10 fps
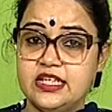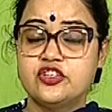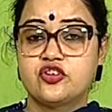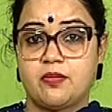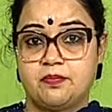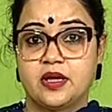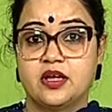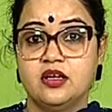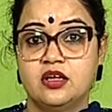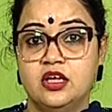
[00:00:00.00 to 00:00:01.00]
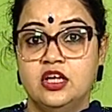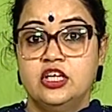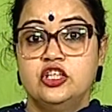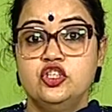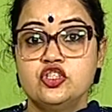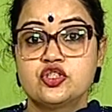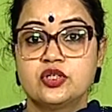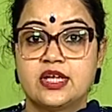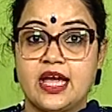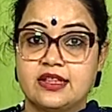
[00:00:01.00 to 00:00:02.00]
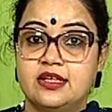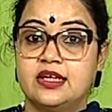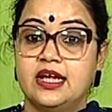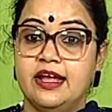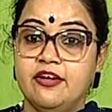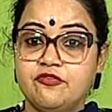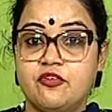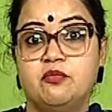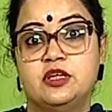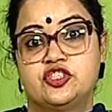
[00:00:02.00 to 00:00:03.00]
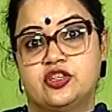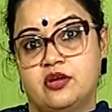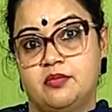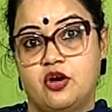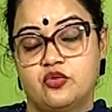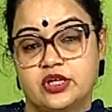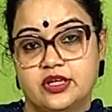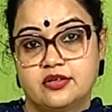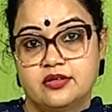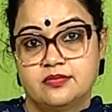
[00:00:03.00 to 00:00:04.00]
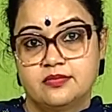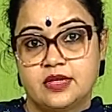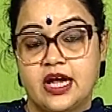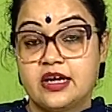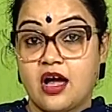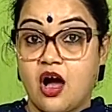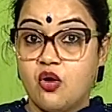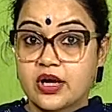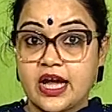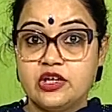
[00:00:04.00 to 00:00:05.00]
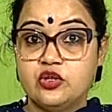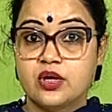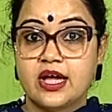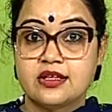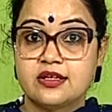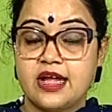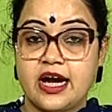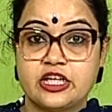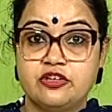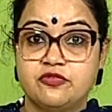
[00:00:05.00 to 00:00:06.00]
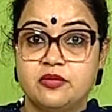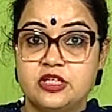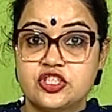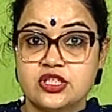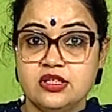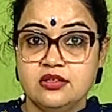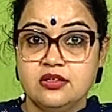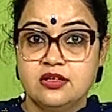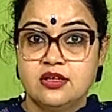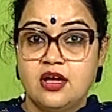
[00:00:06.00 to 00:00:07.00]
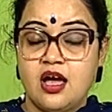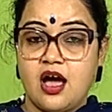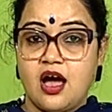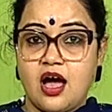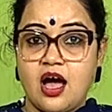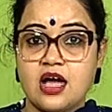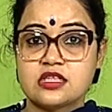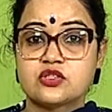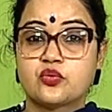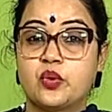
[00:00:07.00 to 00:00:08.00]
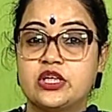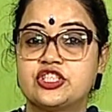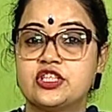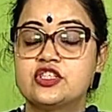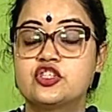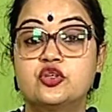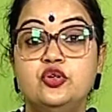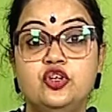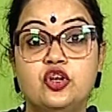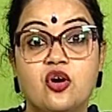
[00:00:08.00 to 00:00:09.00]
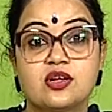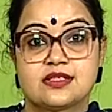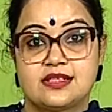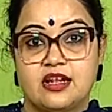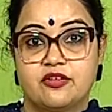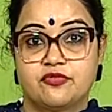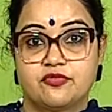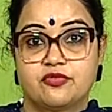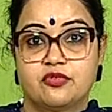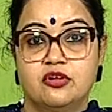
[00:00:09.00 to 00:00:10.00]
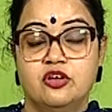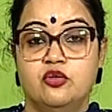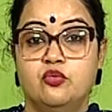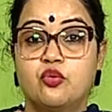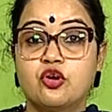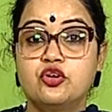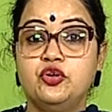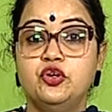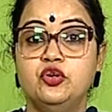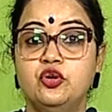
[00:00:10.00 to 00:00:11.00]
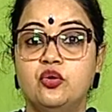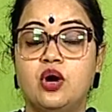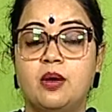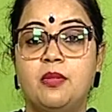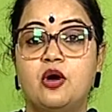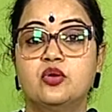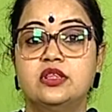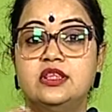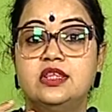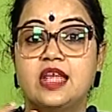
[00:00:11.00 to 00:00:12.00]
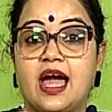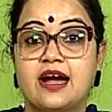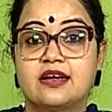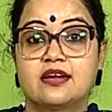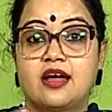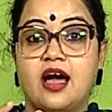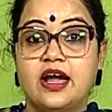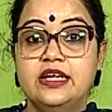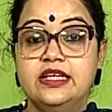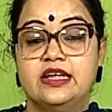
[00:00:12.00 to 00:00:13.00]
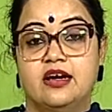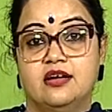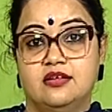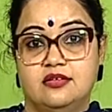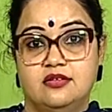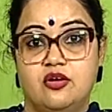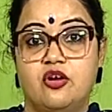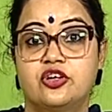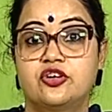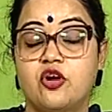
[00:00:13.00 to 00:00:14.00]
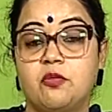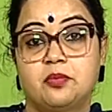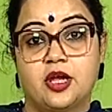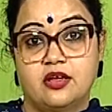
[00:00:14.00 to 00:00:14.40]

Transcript: topic, you should gather information about it. And how can you gather that information? Ask questions to yourself. What do you know about that idea or topic?